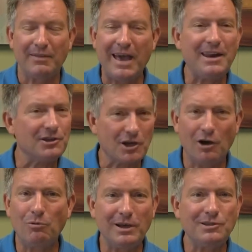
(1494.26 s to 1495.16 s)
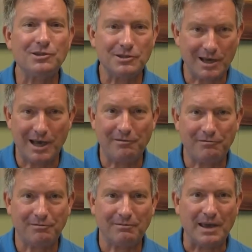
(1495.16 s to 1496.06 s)
That is always
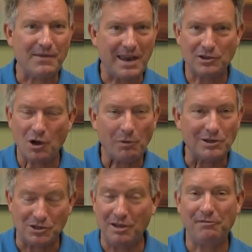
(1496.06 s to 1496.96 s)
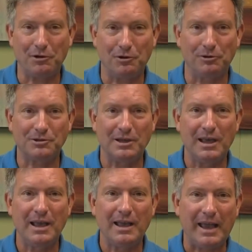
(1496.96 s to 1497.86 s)
tough and that is always difficult.
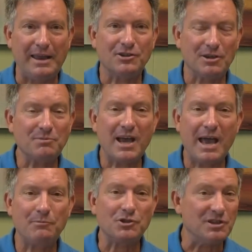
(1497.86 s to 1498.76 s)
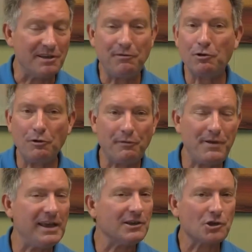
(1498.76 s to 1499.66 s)
And sometimes difficult
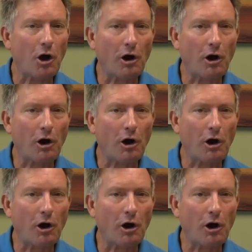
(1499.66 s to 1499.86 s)
things,